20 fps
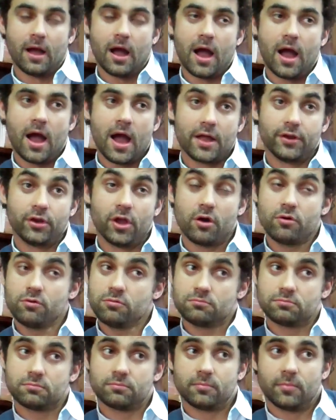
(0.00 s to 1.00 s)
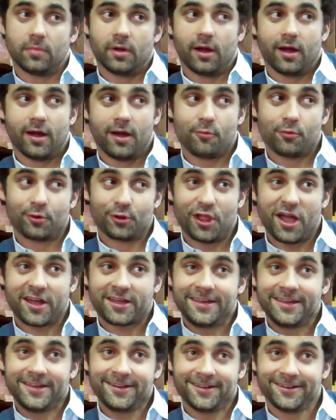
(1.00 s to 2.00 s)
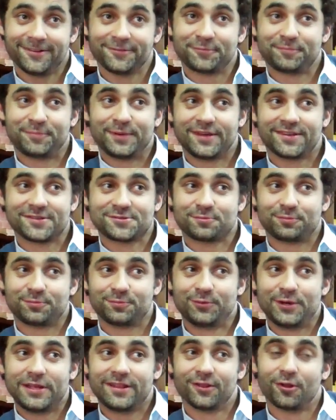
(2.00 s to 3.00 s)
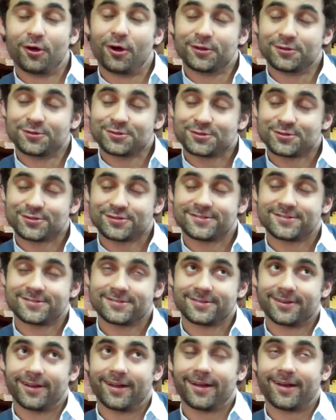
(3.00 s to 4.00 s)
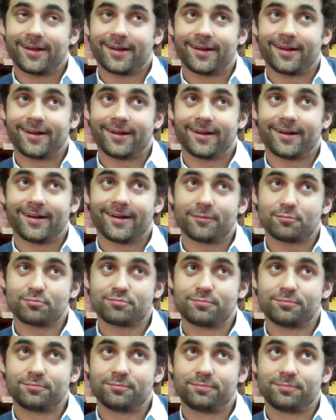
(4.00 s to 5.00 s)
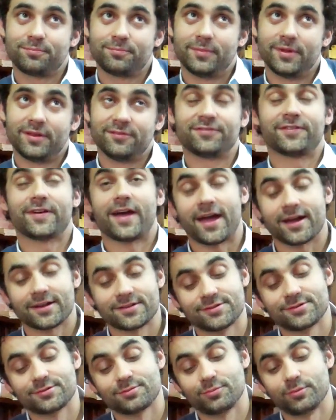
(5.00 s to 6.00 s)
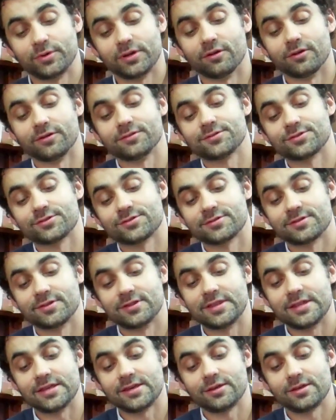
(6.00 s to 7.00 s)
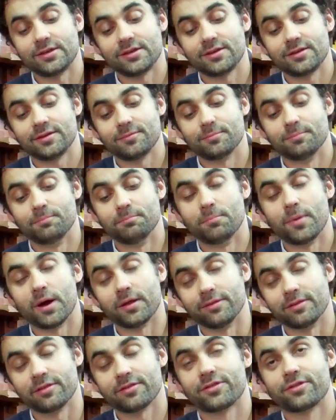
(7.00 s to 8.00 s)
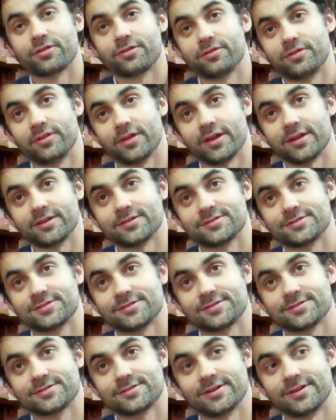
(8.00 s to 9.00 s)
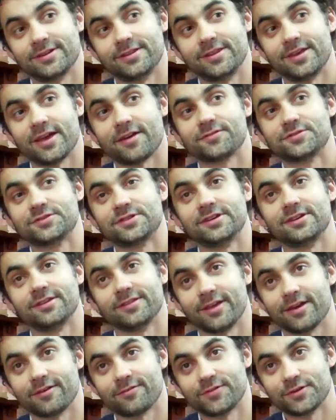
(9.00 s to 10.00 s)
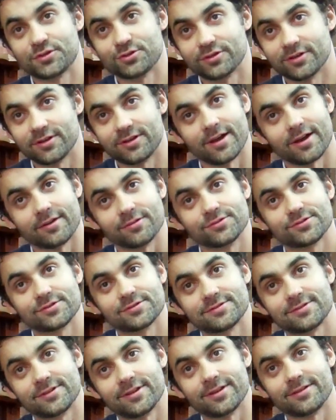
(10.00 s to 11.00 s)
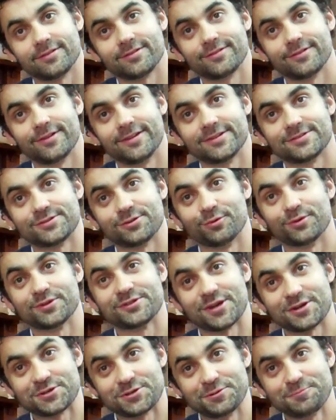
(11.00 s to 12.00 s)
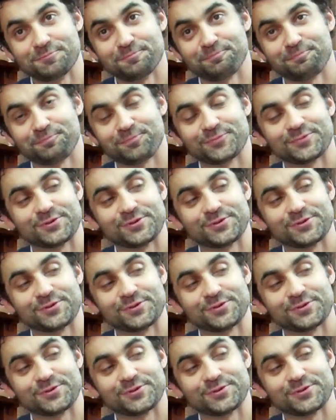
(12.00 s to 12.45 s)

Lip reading: No. We're lucky because we launched the month that in the FT they officially announced that it's a recession.